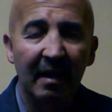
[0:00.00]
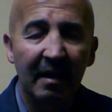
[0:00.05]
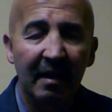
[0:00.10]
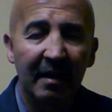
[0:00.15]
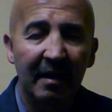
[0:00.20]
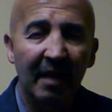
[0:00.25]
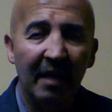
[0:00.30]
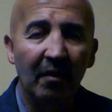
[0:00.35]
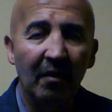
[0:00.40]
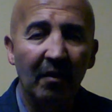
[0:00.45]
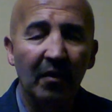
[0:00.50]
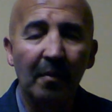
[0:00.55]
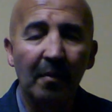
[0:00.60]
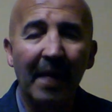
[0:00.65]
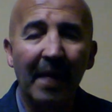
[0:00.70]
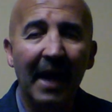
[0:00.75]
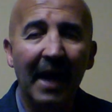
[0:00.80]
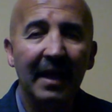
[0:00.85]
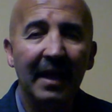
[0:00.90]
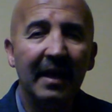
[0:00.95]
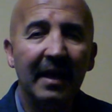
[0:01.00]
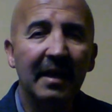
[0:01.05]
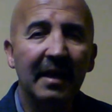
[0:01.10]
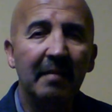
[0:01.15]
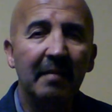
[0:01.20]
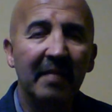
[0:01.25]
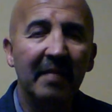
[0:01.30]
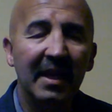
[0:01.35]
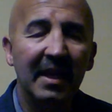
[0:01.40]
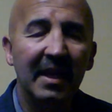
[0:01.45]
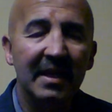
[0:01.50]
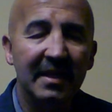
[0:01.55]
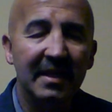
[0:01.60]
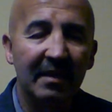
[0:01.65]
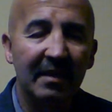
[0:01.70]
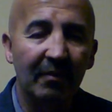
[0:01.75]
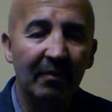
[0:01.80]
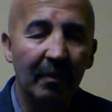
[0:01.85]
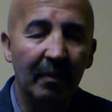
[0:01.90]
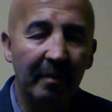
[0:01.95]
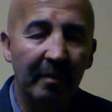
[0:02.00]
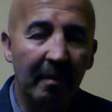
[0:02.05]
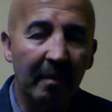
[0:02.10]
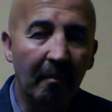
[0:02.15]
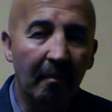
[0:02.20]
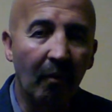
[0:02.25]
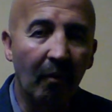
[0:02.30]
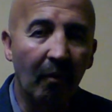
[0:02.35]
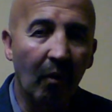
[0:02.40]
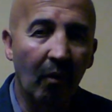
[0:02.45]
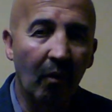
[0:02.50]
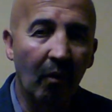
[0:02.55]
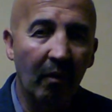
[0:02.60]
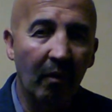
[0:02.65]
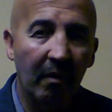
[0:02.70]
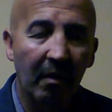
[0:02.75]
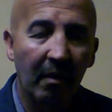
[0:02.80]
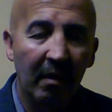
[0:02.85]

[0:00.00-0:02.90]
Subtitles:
that automatically means there will be more